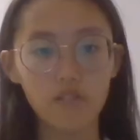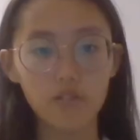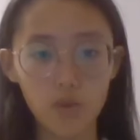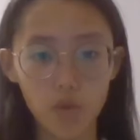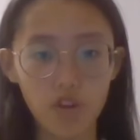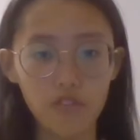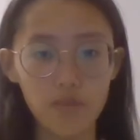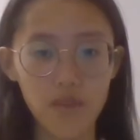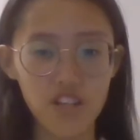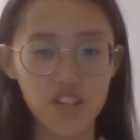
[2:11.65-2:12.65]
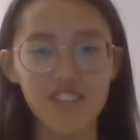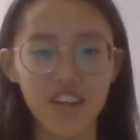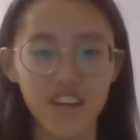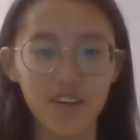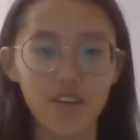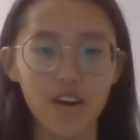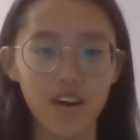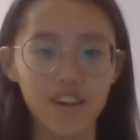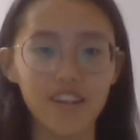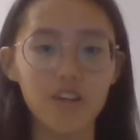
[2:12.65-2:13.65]
For more information, check out
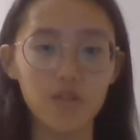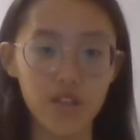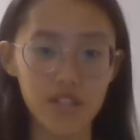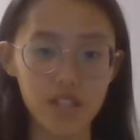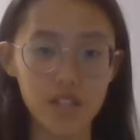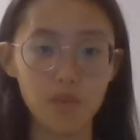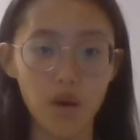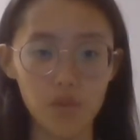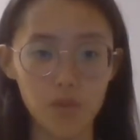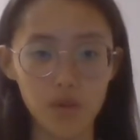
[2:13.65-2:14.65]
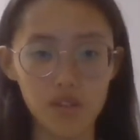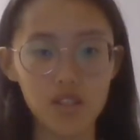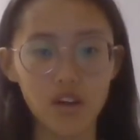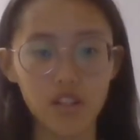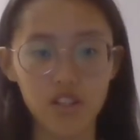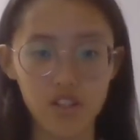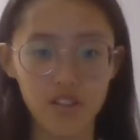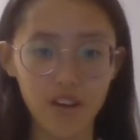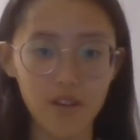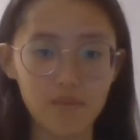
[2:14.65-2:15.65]
our recent Boss post on
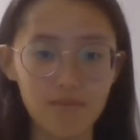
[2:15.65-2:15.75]
Instagram.